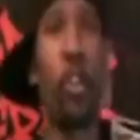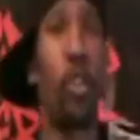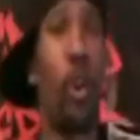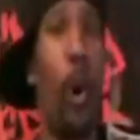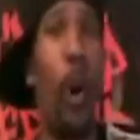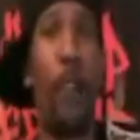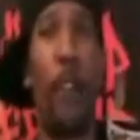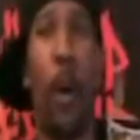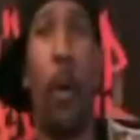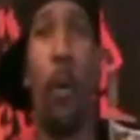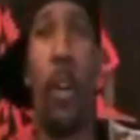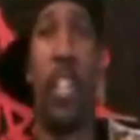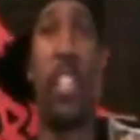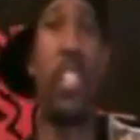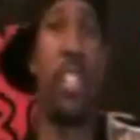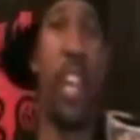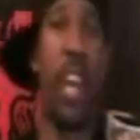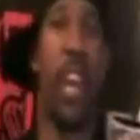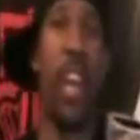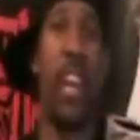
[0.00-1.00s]
off, I want
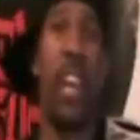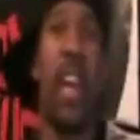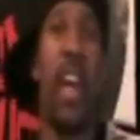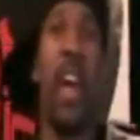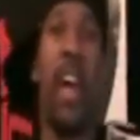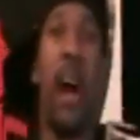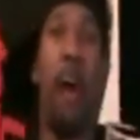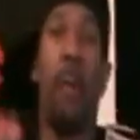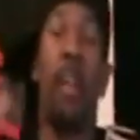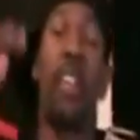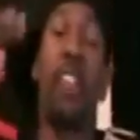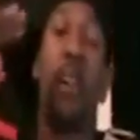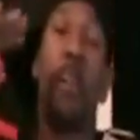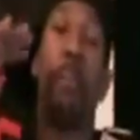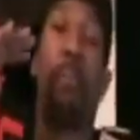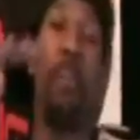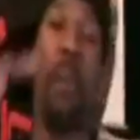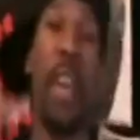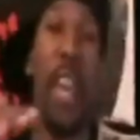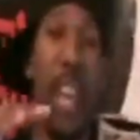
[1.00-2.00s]
to give a
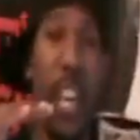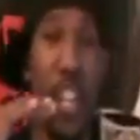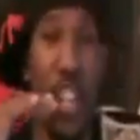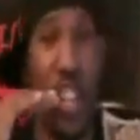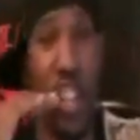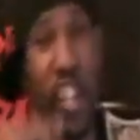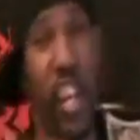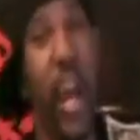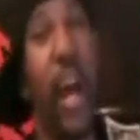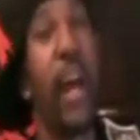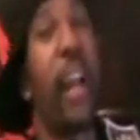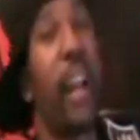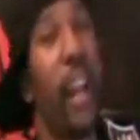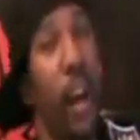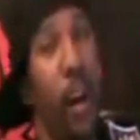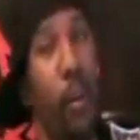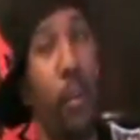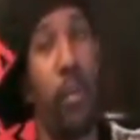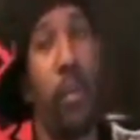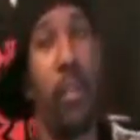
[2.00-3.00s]
big shout
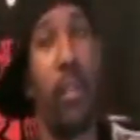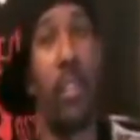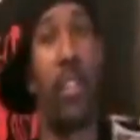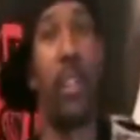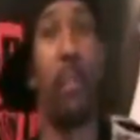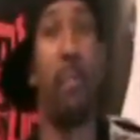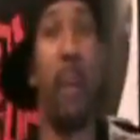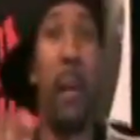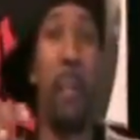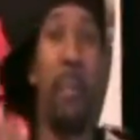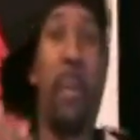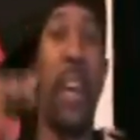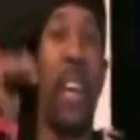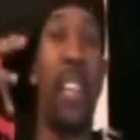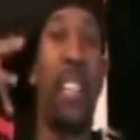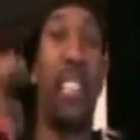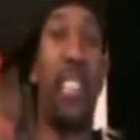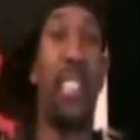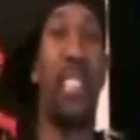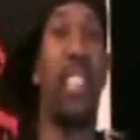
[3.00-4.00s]
out to my man
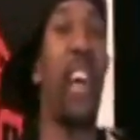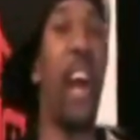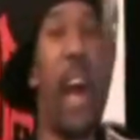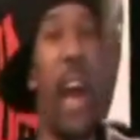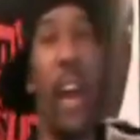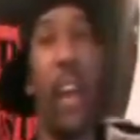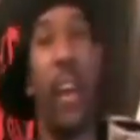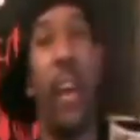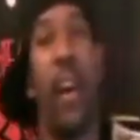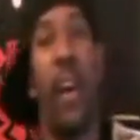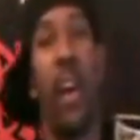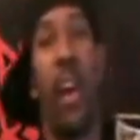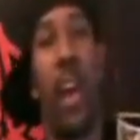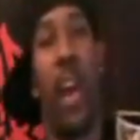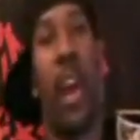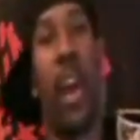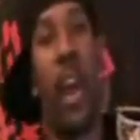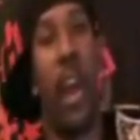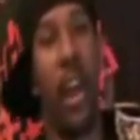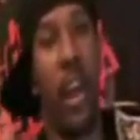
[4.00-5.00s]
Scott
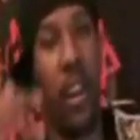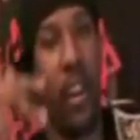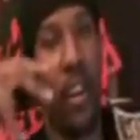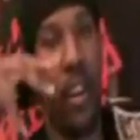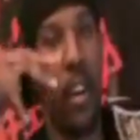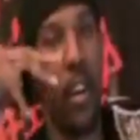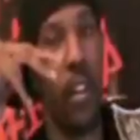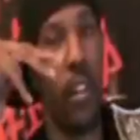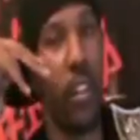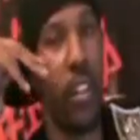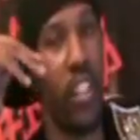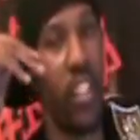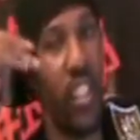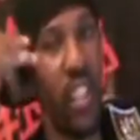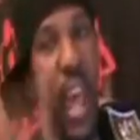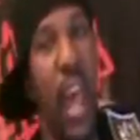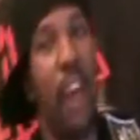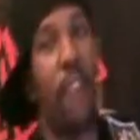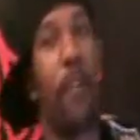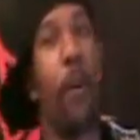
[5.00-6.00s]
and the
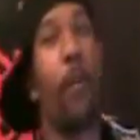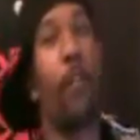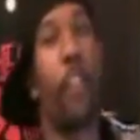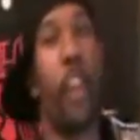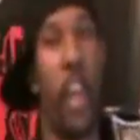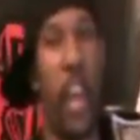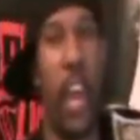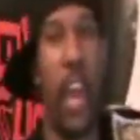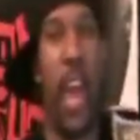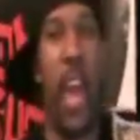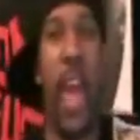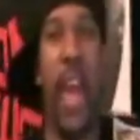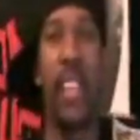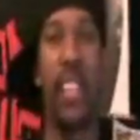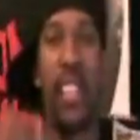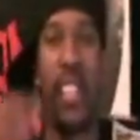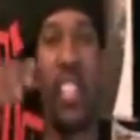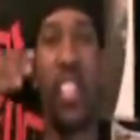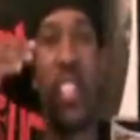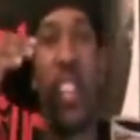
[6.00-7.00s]
staff over there at
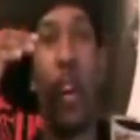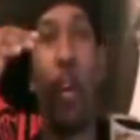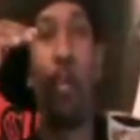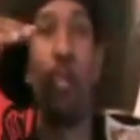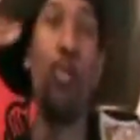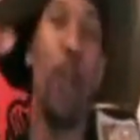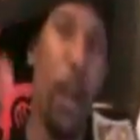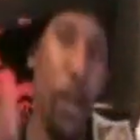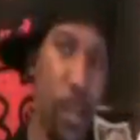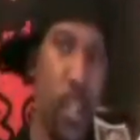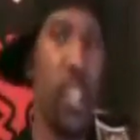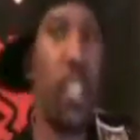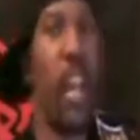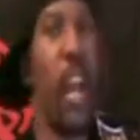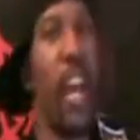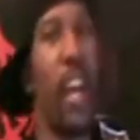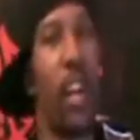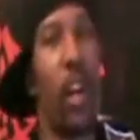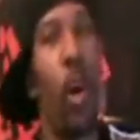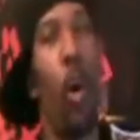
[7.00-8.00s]
this
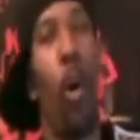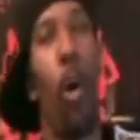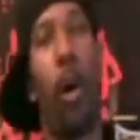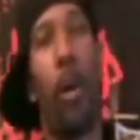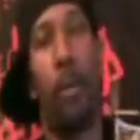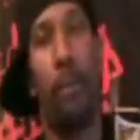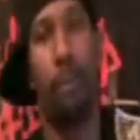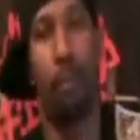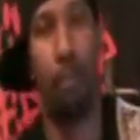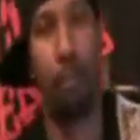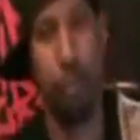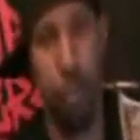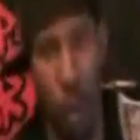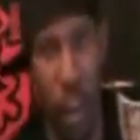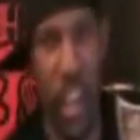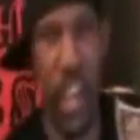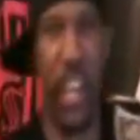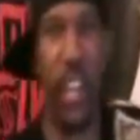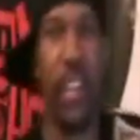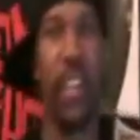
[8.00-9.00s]
website called
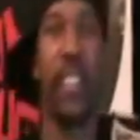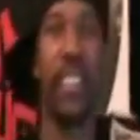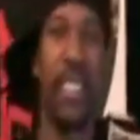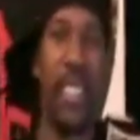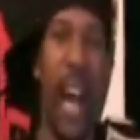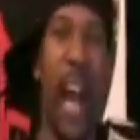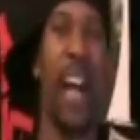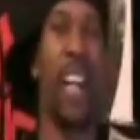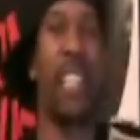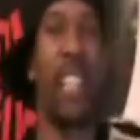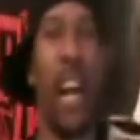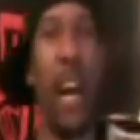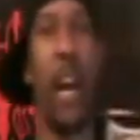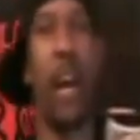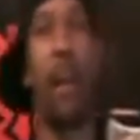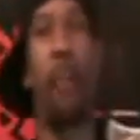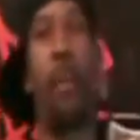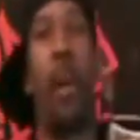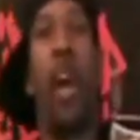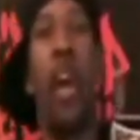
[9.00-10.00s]

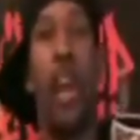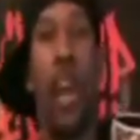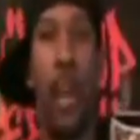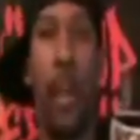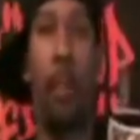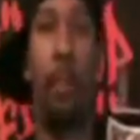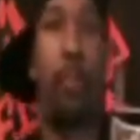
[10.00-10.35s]
bringit.com. And